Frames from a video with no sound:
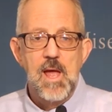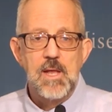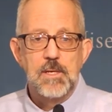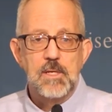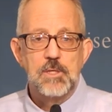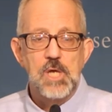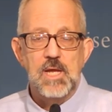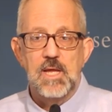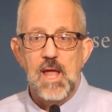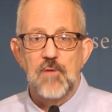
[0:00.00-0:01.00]
and
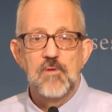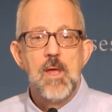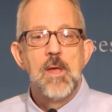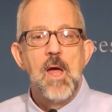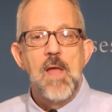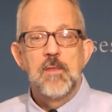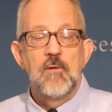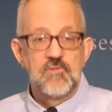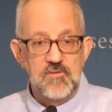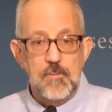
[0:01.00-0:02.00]
checking accounts. And
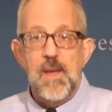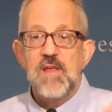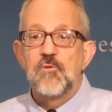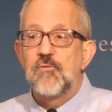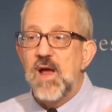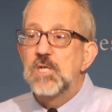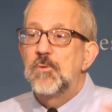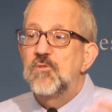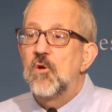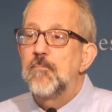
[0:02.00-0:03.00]
since the banks were
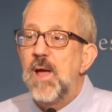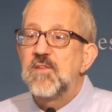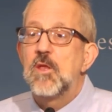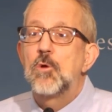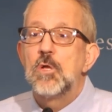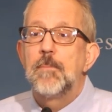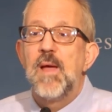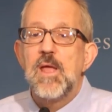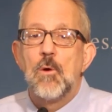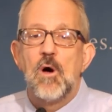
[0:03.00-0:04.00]
fractional reserve banks, they couldn't
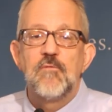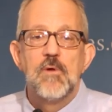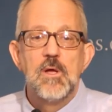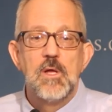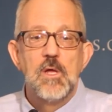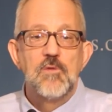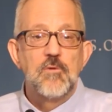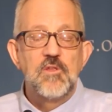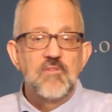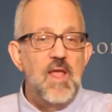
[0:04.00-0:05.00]
pay off.
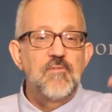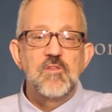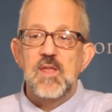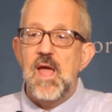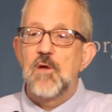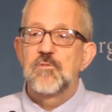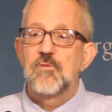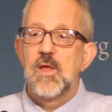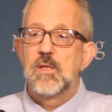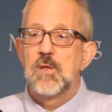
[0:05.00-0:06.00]
So these savings
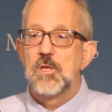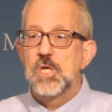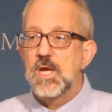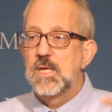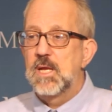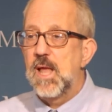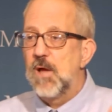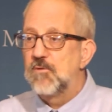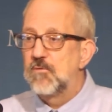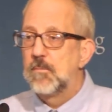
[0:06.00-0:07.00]
accounts and checking
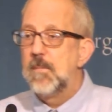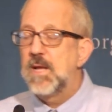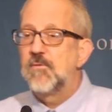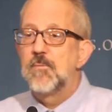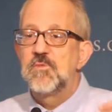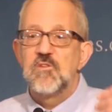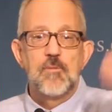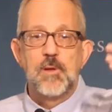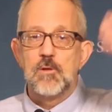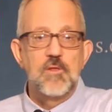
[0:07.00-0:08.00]
accounts, many of them
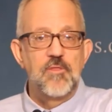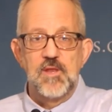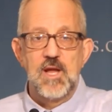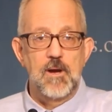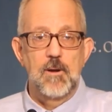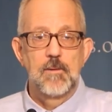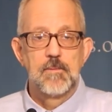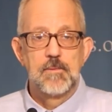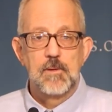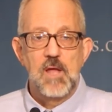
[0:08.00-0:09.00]
disappeared into thin air.
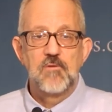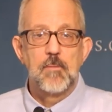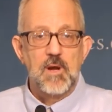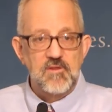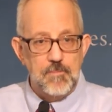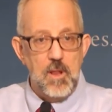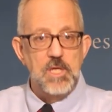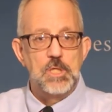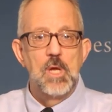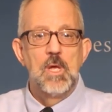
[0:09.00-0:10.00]
Okay, so the money
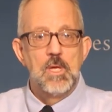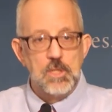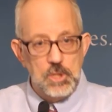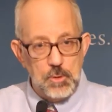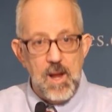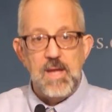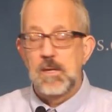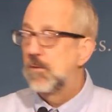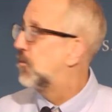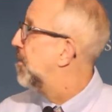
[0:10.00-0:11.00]
supply
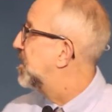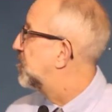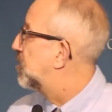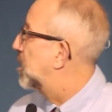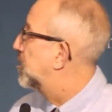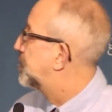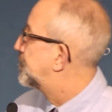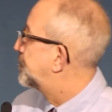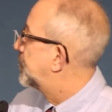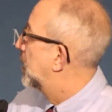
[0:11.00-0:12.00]
shrank tremendously.
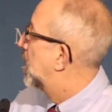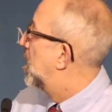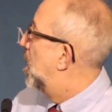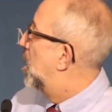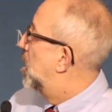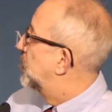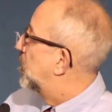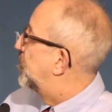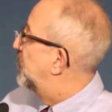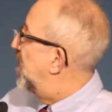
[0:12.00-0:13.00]

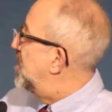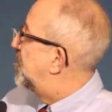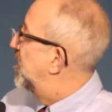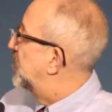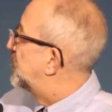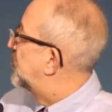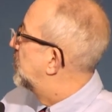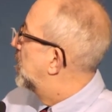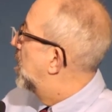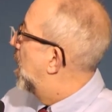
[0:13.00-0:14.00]
So to prevent this,